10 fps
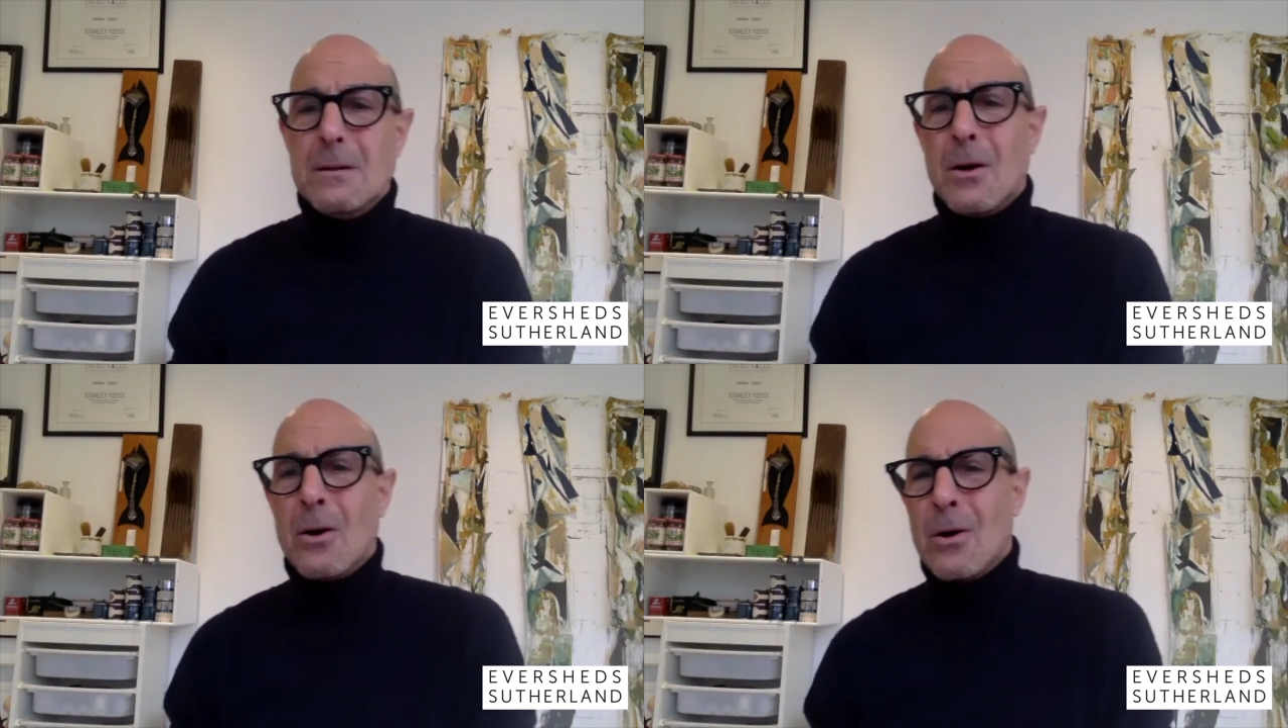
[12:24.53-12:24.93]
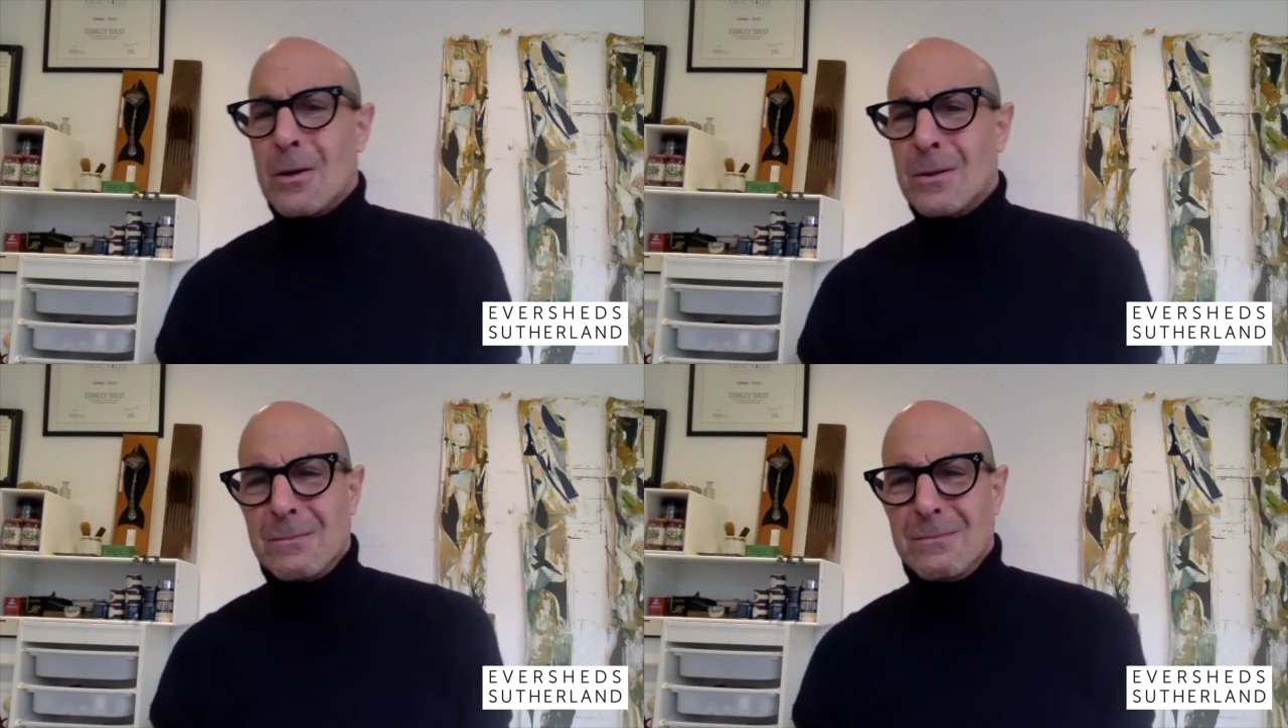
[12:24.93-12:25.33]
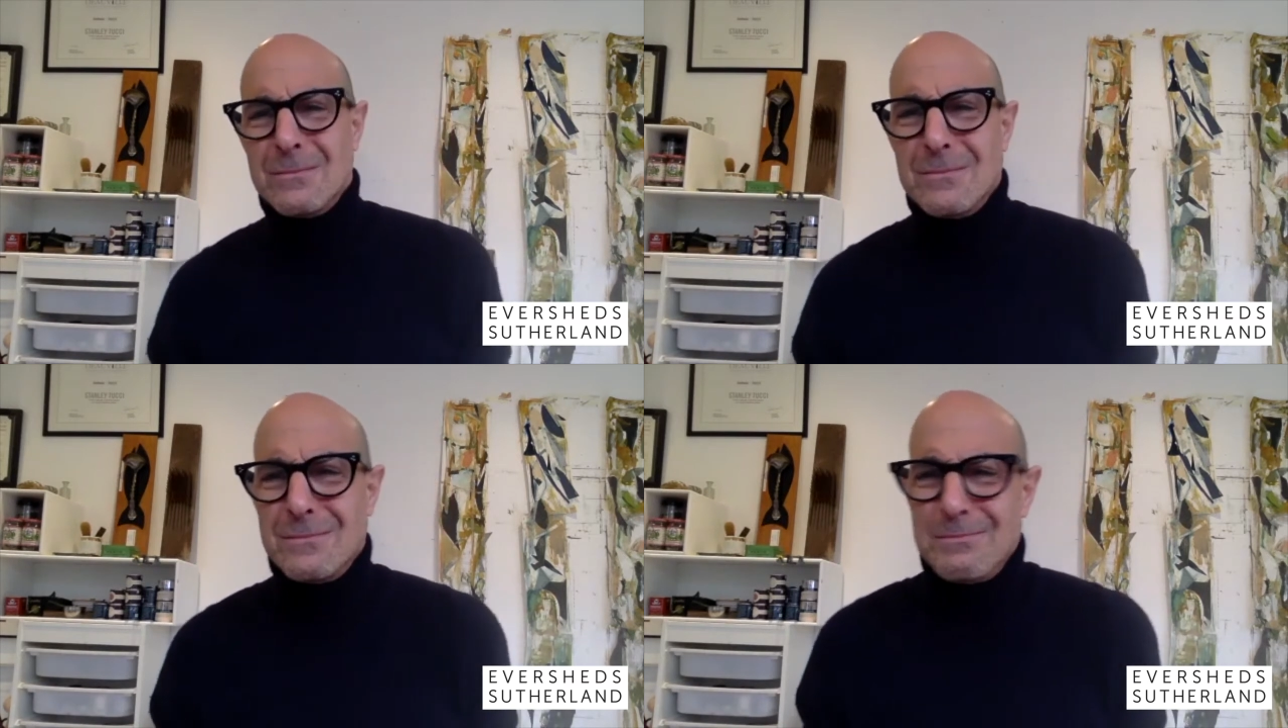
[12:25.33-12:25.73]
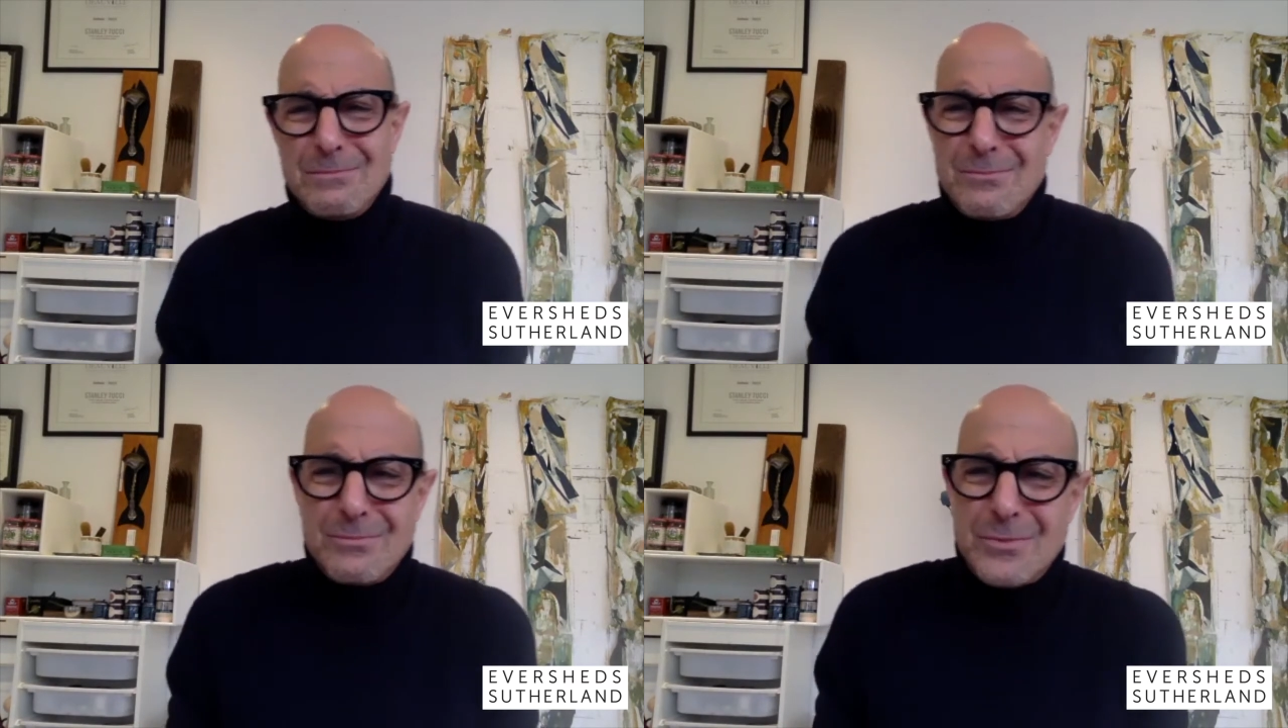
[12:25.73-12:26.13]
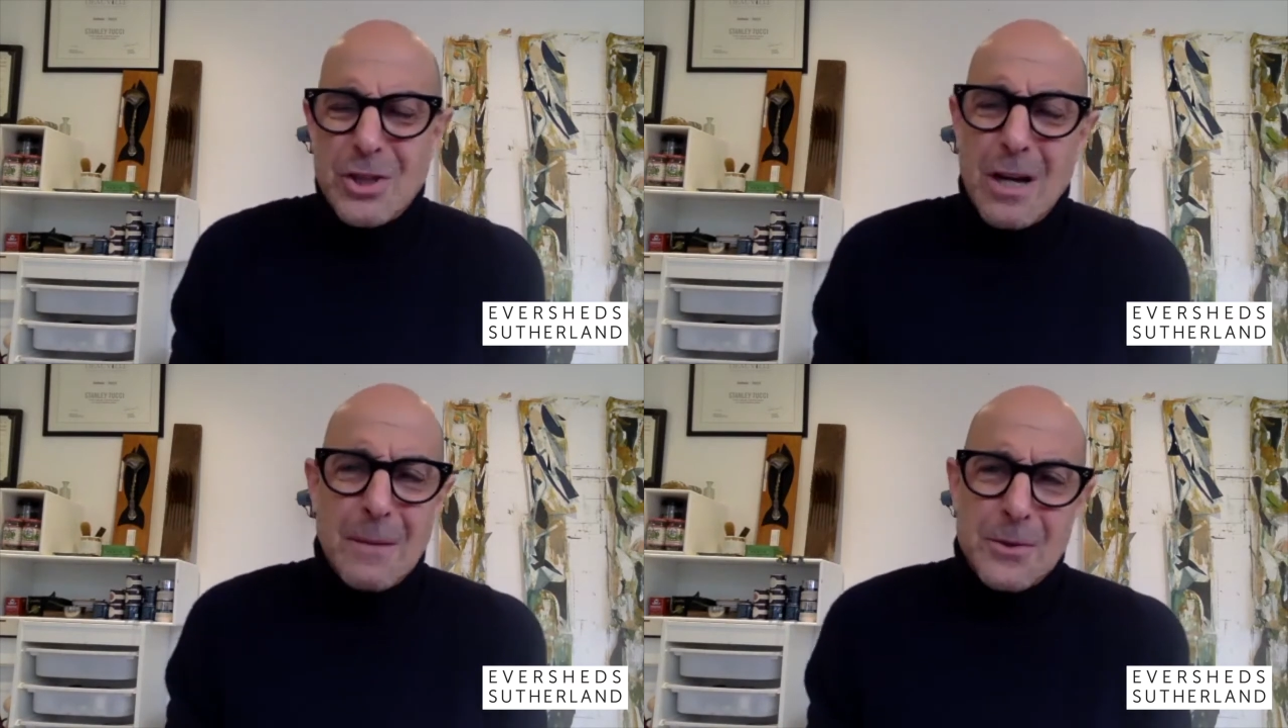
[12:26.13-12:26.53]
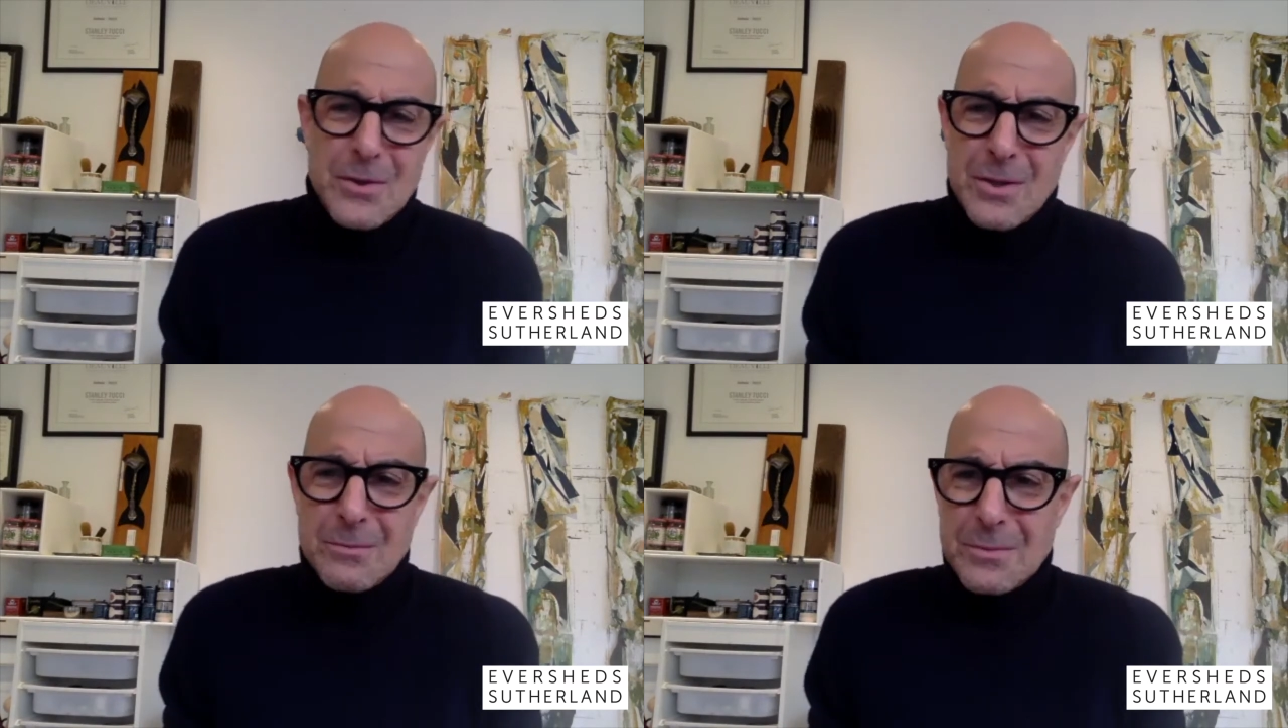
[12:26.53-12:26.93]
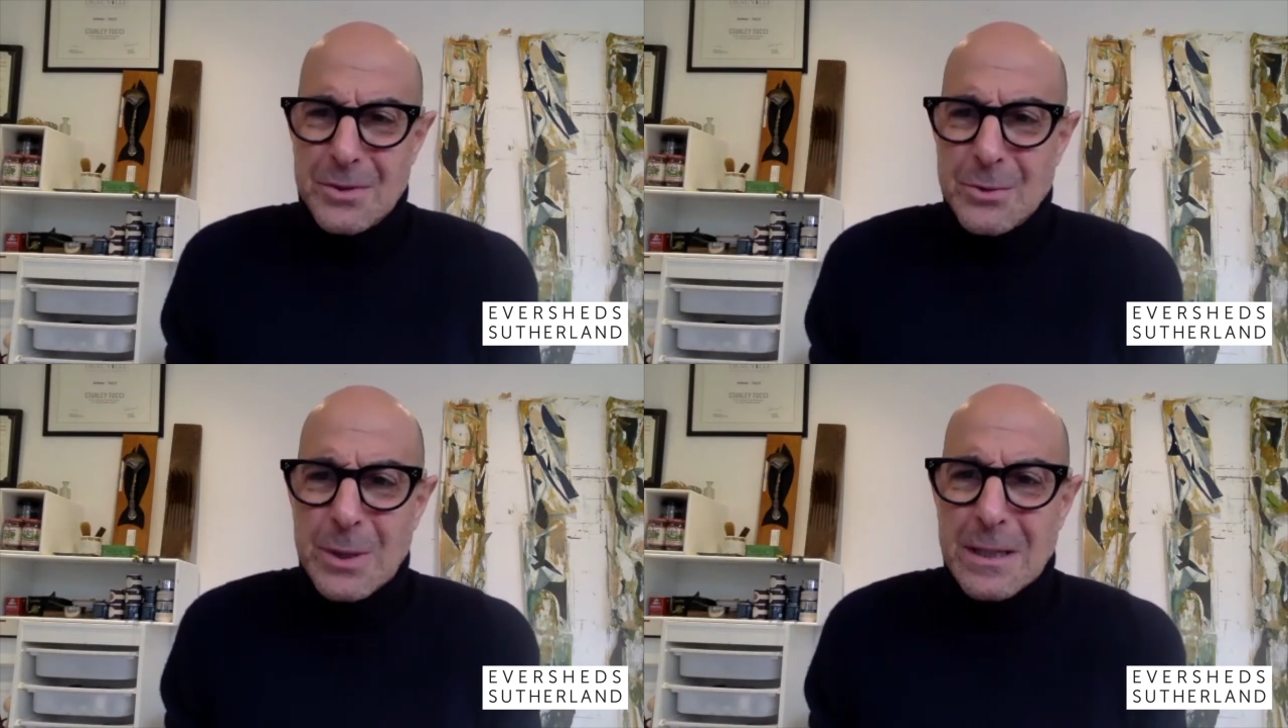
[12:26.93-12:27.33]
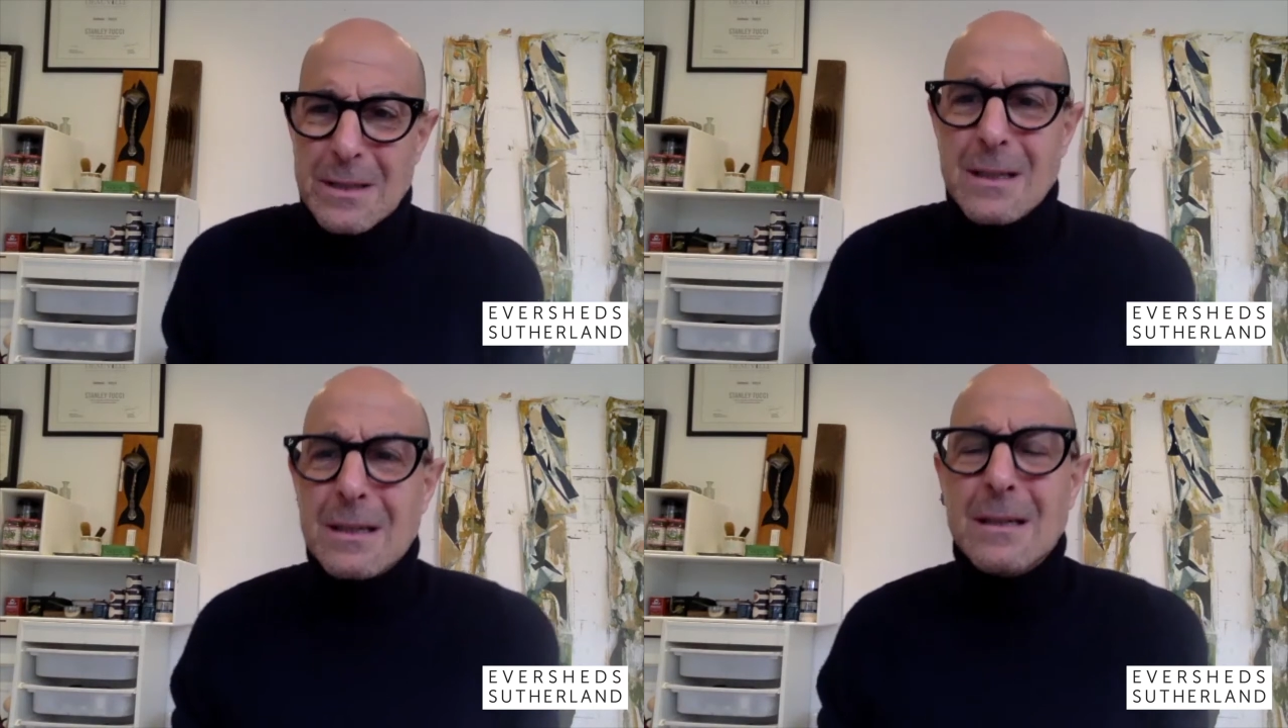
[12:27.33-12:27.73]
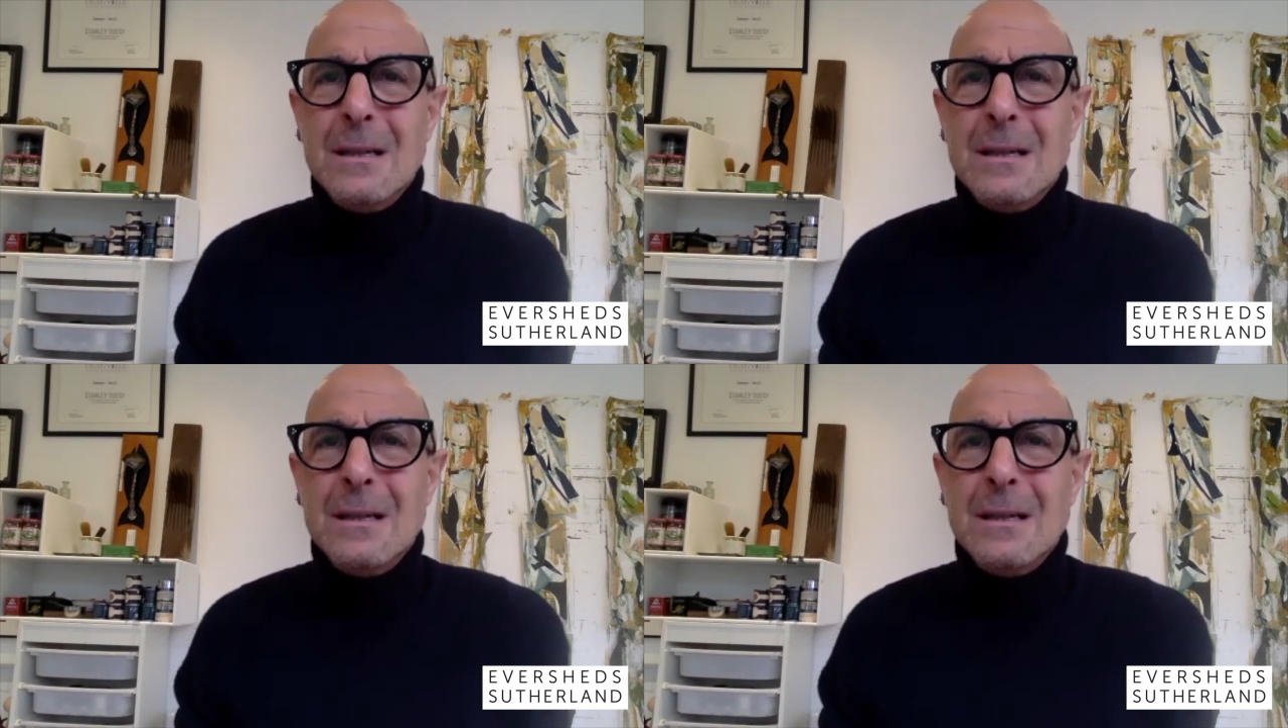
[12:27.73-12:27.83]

hard job because you don't do anything,